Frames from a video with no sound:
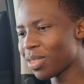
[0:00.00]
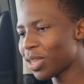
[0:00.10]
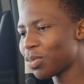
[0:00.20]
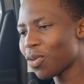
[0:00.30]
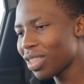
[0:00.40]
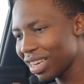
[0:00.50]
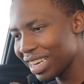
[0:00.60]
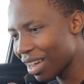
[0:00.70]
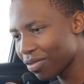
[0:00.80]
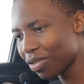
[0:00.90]
There's more than
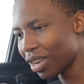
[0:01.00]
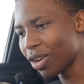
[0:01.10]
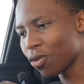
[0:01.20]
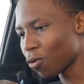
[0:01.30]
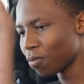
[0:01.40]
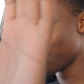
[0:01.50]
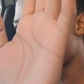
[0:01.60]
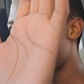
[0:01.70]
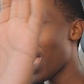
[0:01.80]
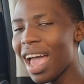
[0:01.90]
enough leg room.
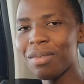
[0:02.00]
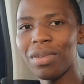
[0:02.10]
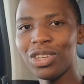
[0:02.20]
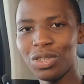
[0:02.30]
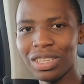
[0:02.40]
And mind you,